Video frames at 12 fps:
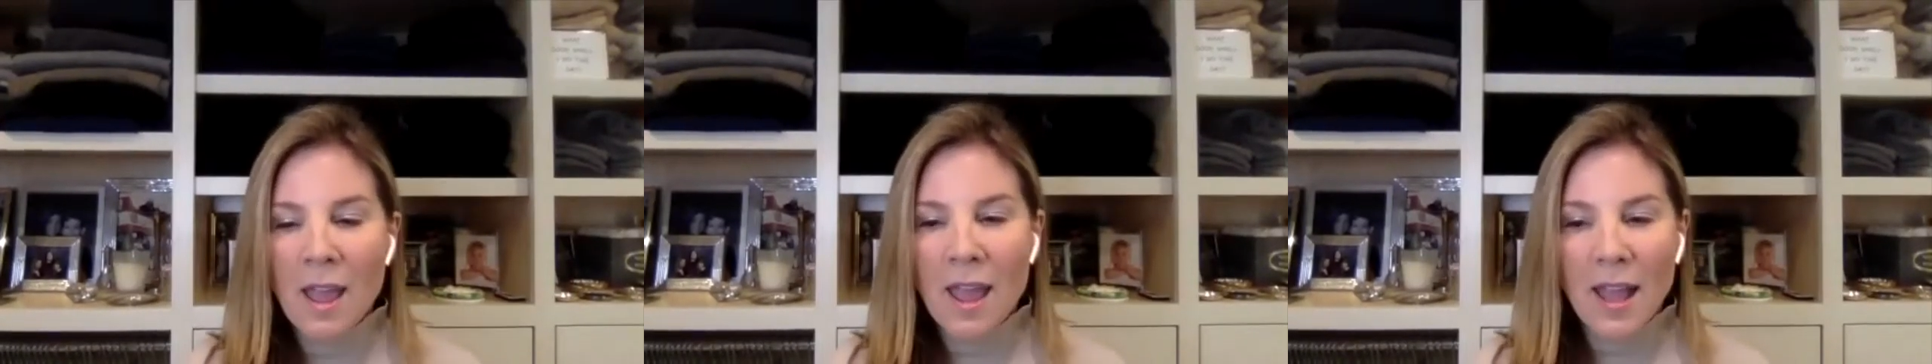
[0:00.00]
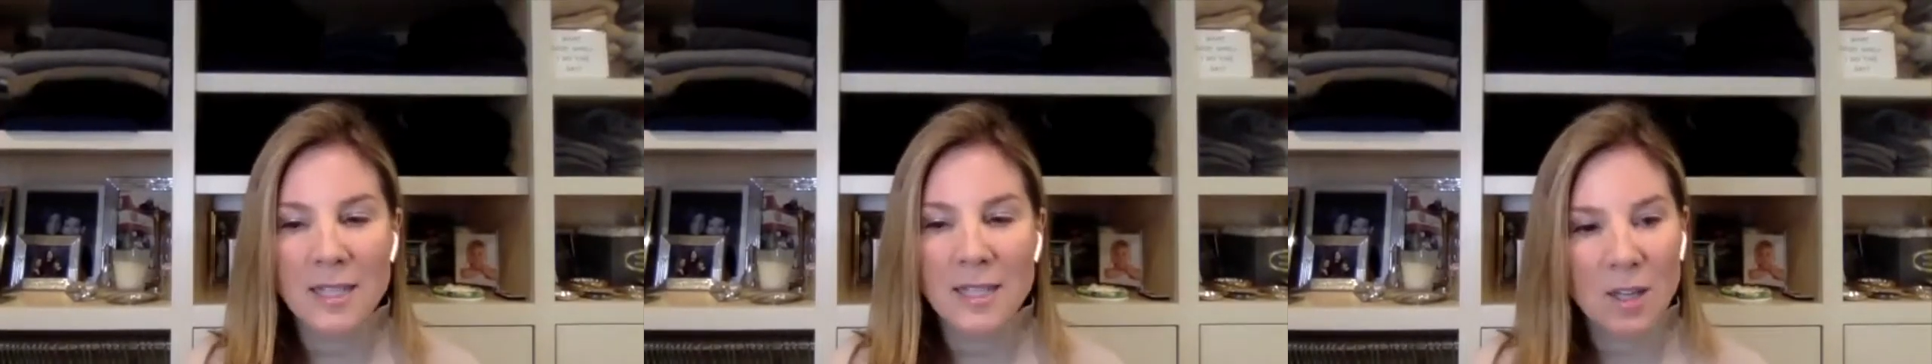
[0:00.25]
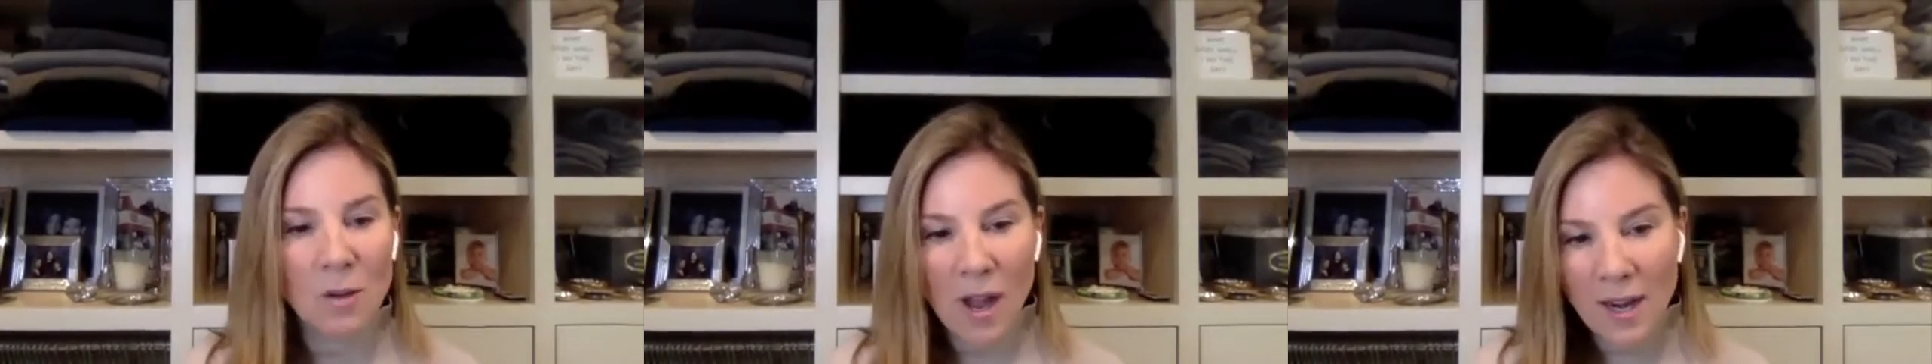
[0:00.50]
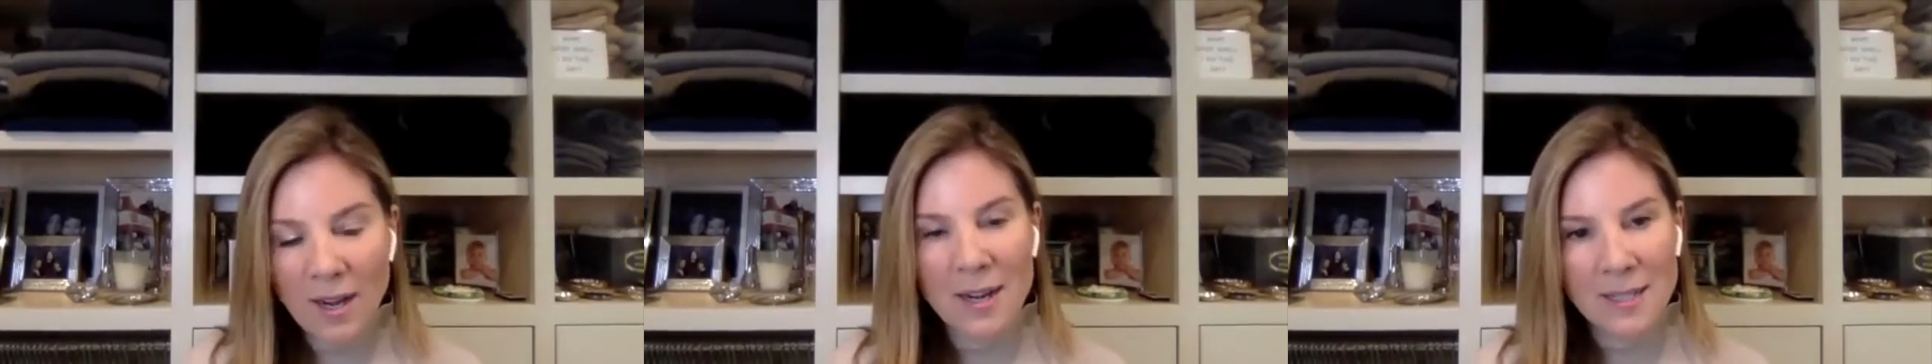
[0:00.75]
And so
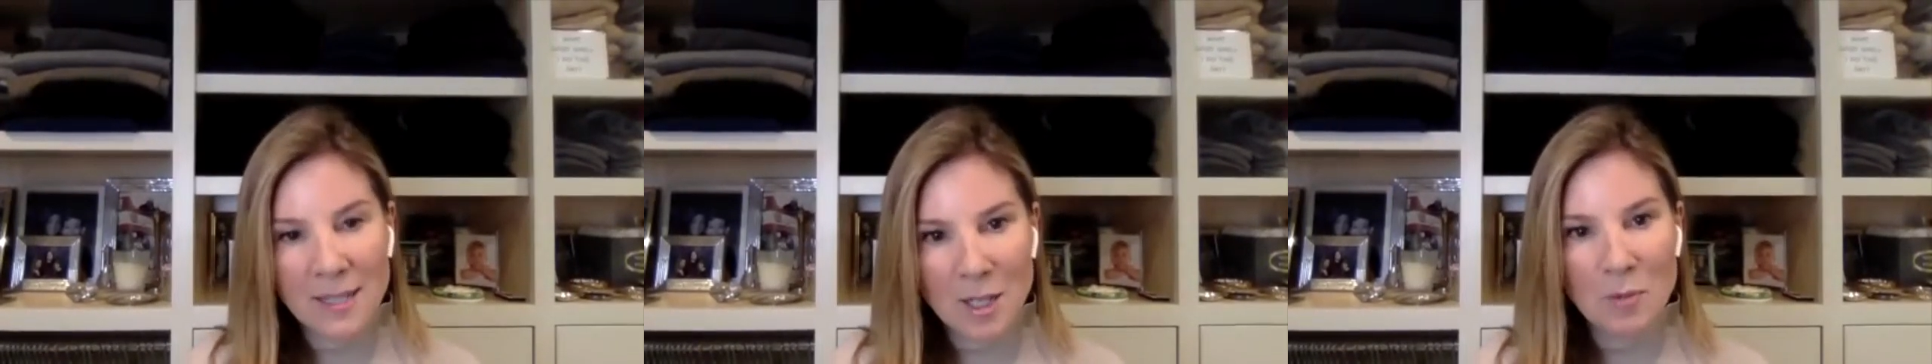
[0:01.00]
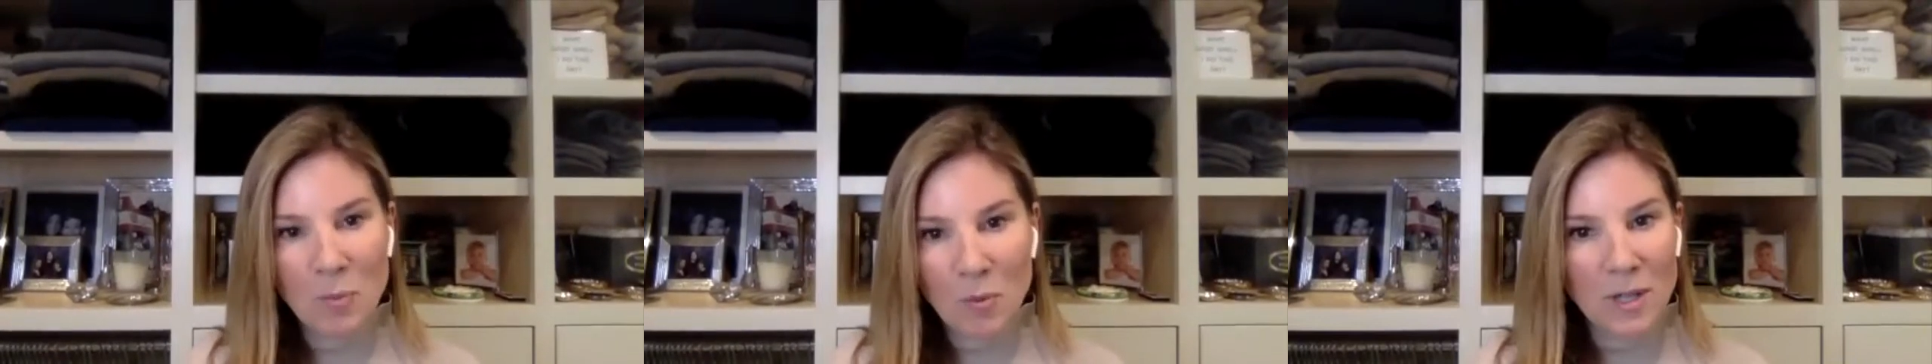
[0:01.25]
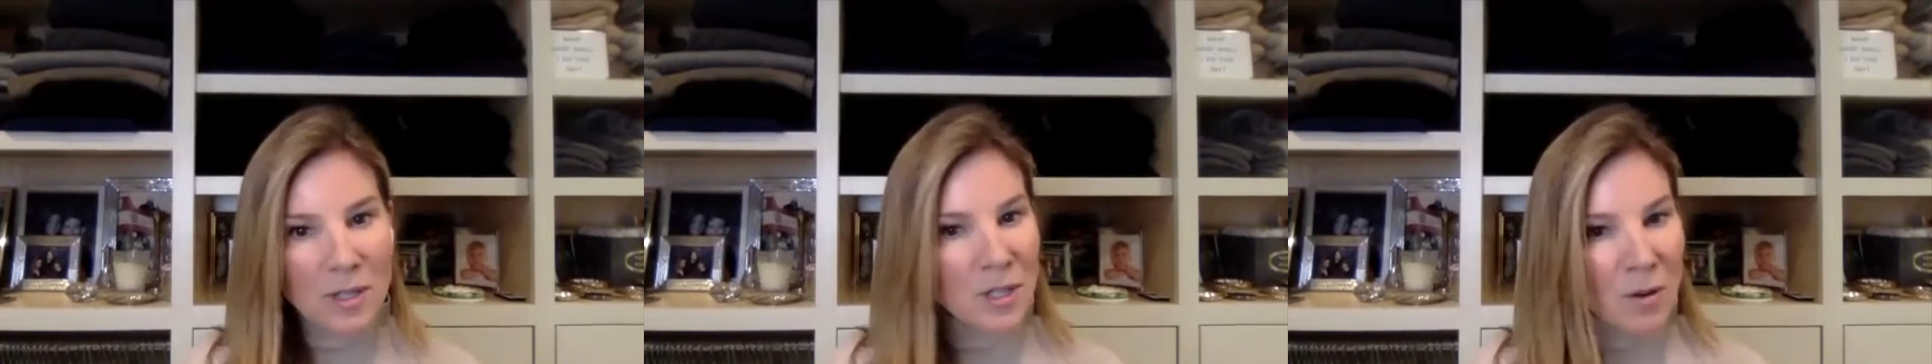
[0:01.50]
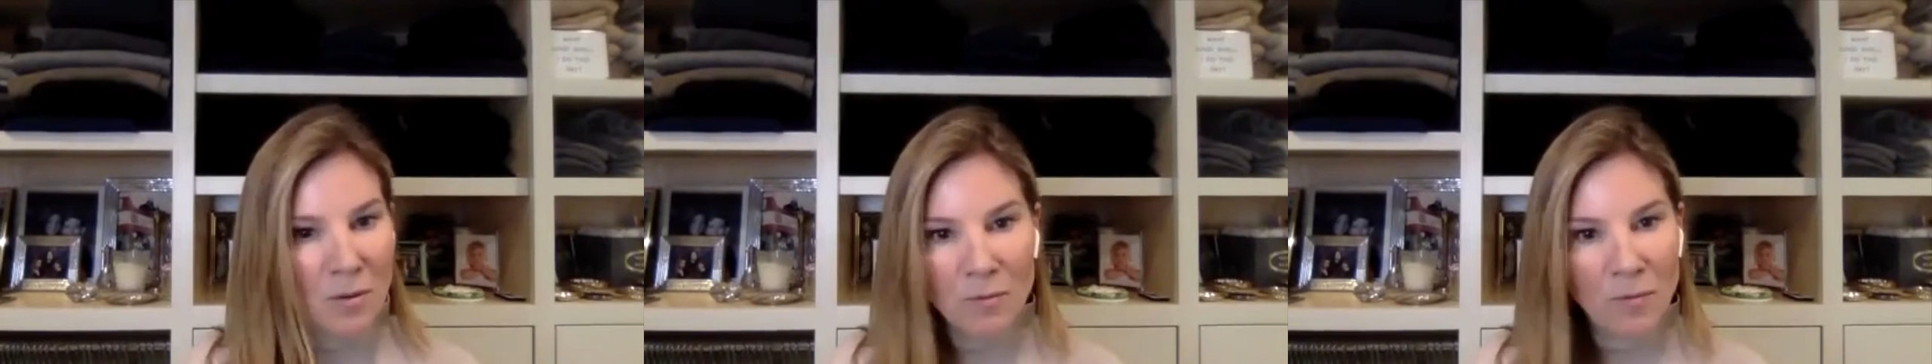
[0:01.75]
I kind of said to the board,
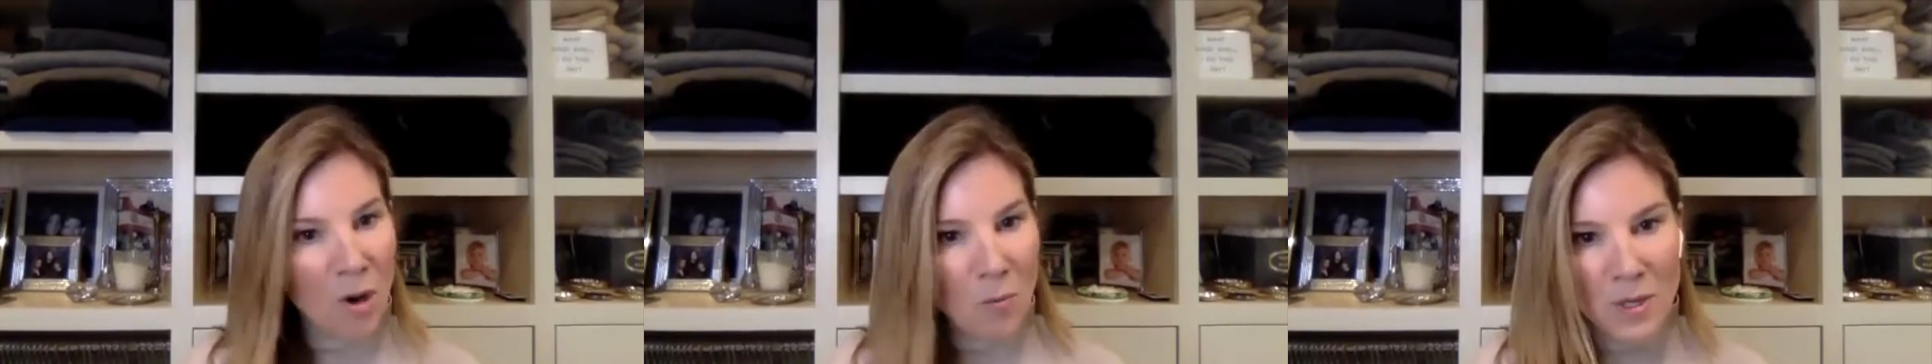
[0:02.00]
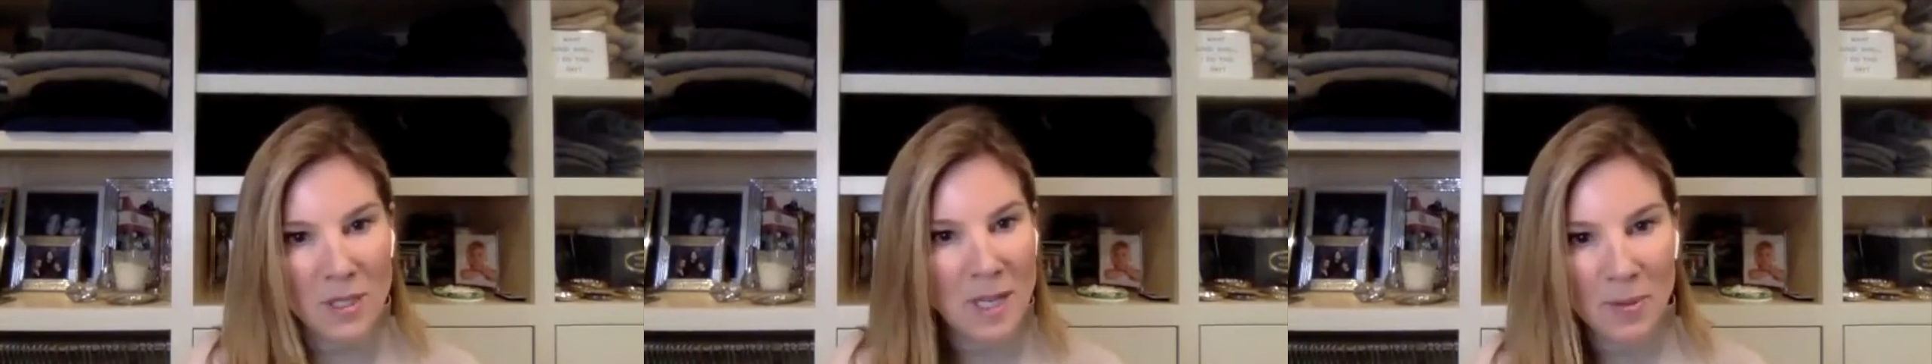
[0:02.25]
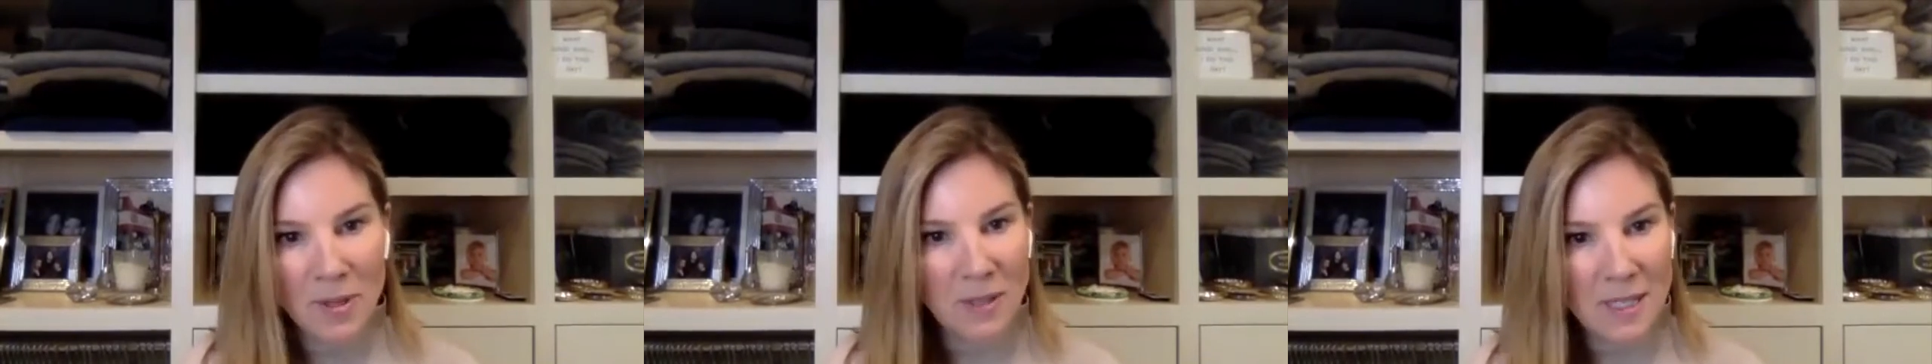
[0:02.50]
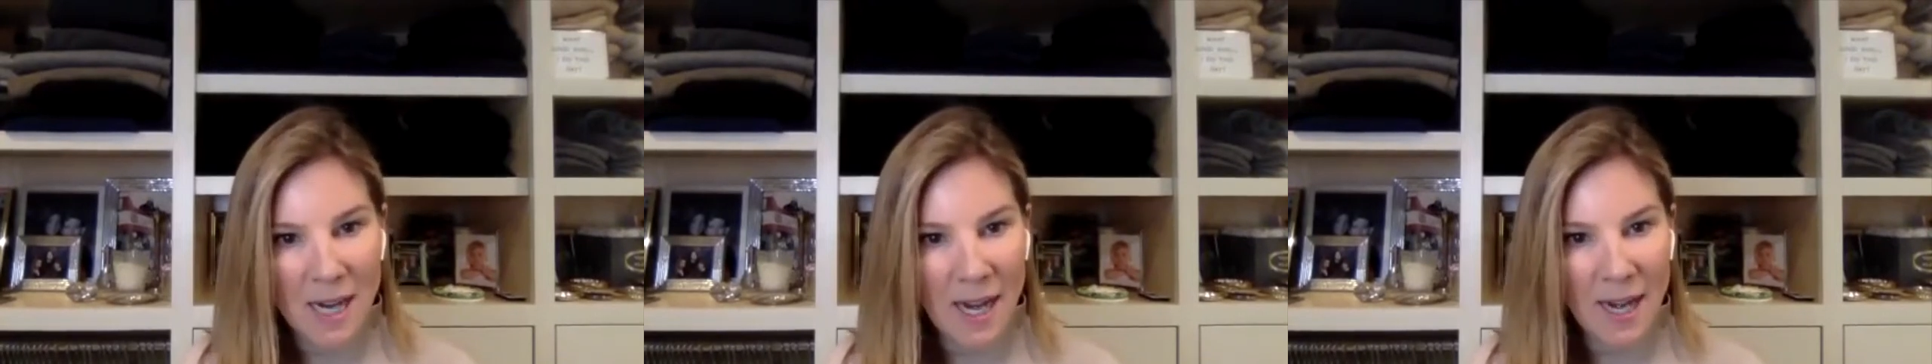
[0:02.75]
don't, Rome was not built in a
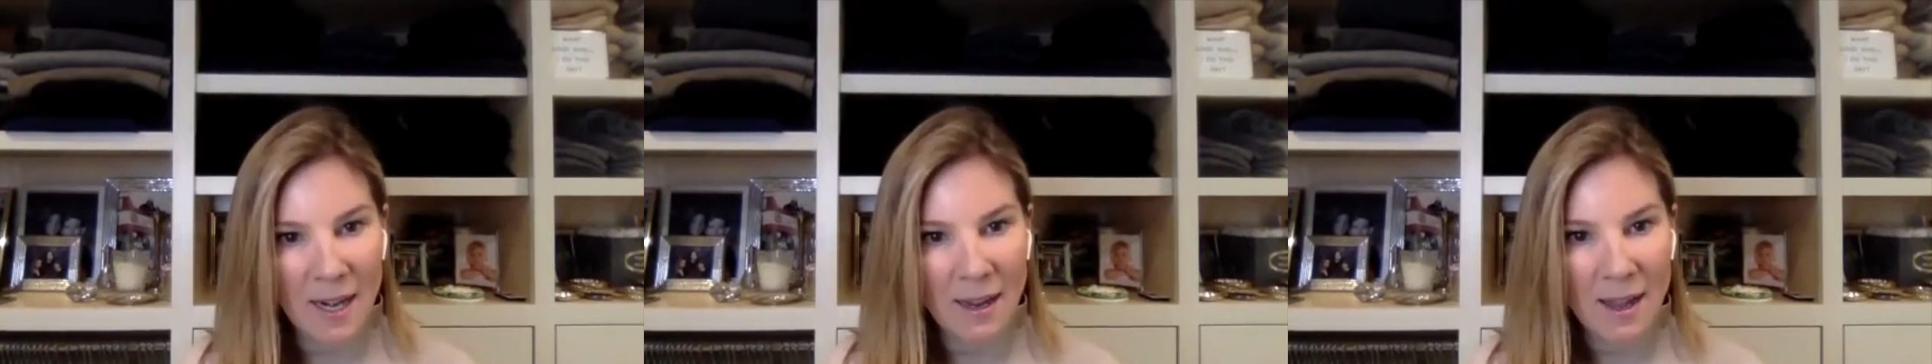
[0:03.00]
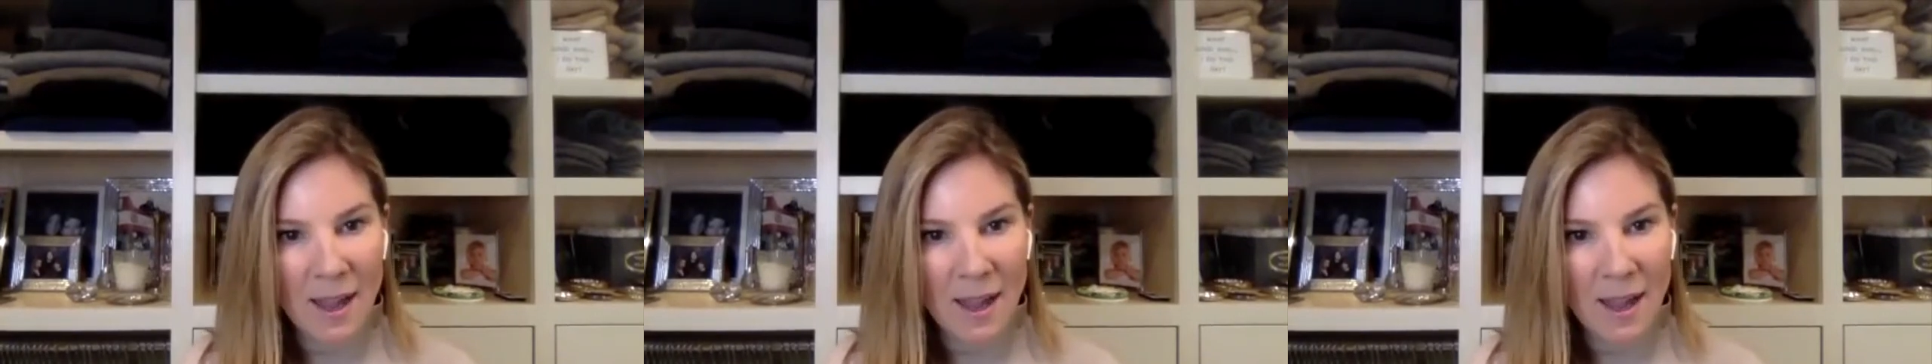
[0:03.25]
day.